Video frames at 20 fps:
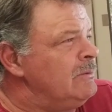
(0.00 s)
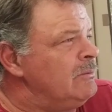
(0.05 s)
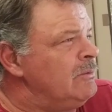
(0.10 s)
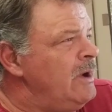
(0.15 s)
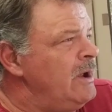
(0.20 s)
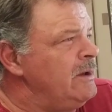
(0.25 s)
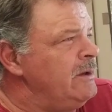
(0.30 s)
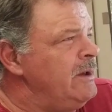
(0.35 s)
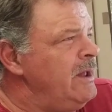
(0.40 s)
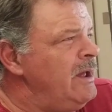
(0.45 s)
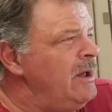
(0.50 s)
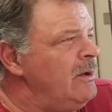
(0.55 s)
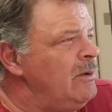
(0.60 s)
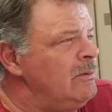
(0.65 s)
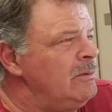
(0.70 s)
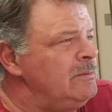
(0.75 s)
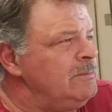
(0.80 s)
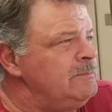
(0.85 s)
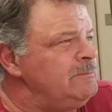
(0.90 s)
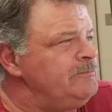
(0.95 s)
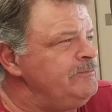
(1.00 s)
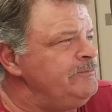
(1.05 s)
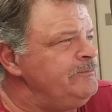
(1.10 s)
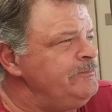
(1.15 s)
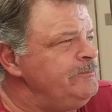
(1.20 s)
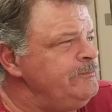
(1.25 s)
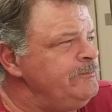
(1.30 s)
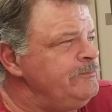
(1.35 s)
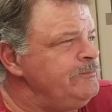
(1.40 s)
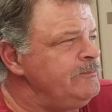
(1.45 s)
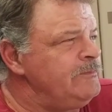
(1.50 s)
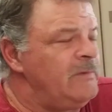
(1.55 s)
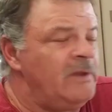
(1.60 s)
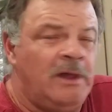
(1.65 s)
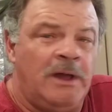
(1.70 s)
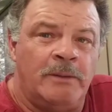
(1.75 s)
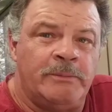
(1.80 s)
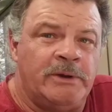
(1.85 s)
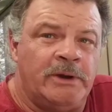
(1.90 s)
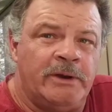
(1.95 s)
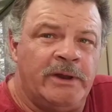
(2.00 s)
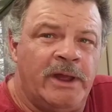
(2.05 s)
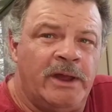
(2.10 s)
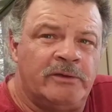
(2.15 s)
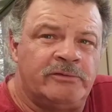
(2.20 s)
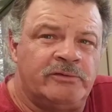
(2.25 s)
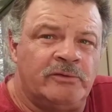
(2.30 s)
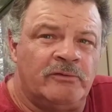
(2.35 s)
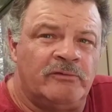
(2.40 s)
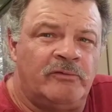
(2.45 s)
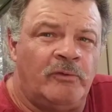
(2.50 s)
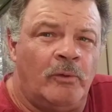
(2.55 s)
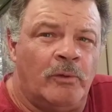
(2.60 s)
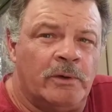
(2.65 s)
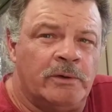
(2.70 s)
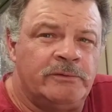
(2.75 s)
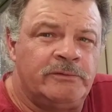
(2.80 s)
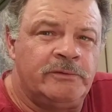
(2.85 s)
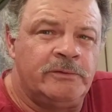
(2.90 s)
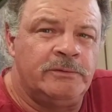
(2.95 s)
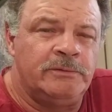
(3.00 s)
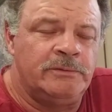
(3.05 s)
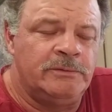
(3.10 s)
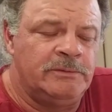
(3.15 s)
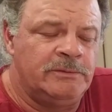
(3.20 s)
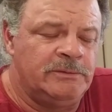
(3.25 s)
Right now, I'm in a national forest.